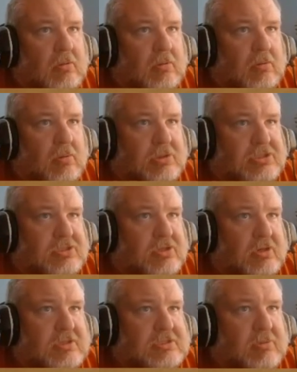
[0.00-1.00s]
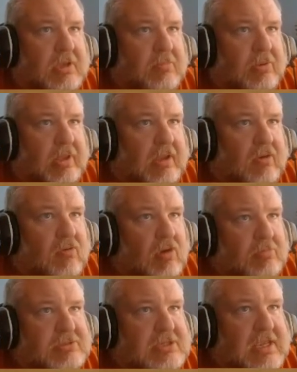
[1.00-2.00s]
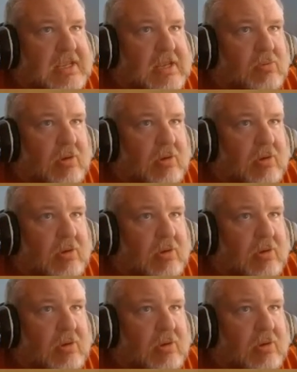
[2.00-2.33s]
which is good. So we can plant crops anywhere in